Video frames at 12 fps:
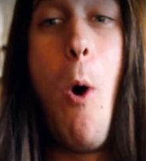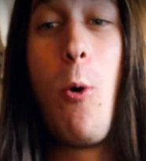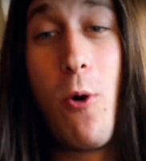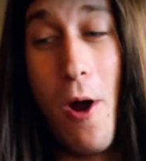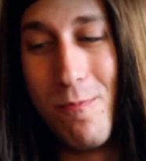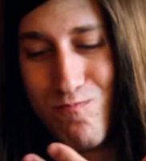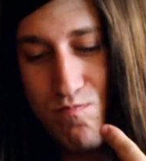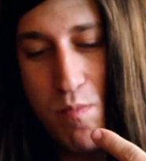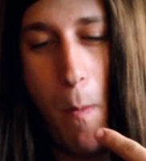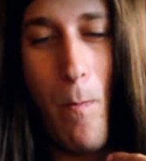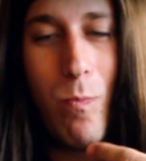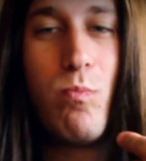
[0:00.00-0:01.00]
Okay.
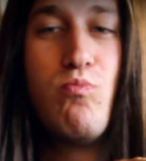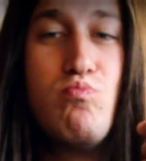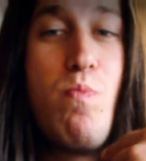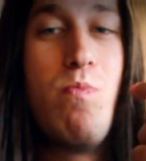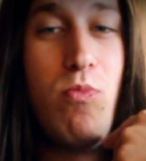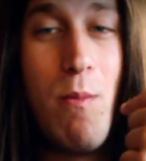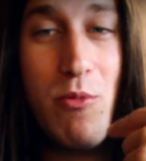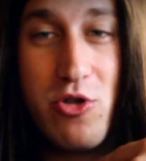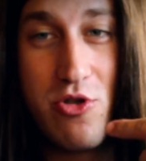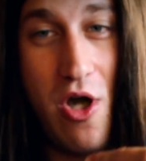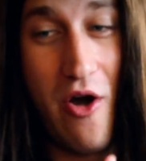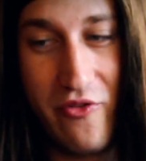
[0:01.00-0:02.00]

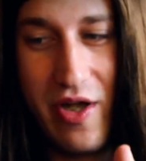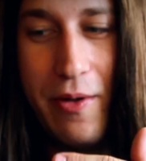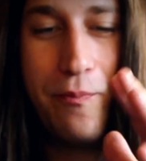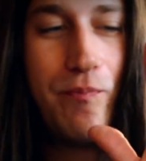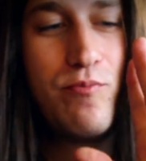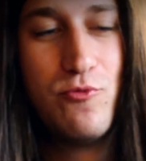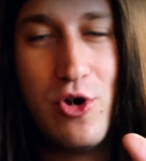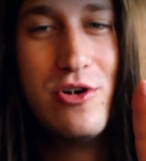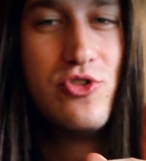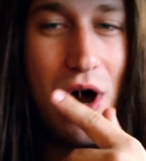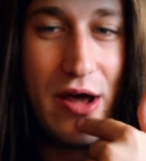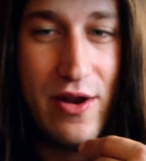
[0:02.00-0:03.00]
We salivate. It's really
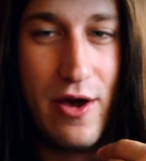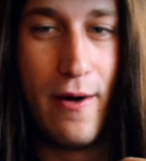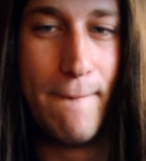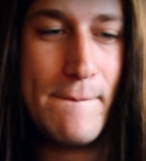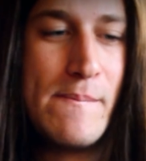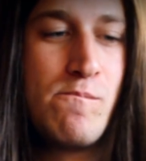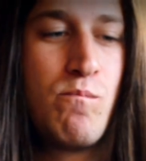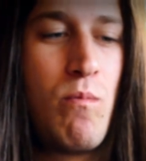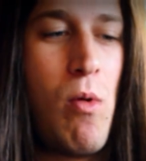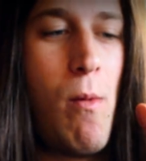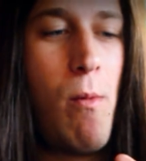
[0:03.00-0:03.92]
dry. All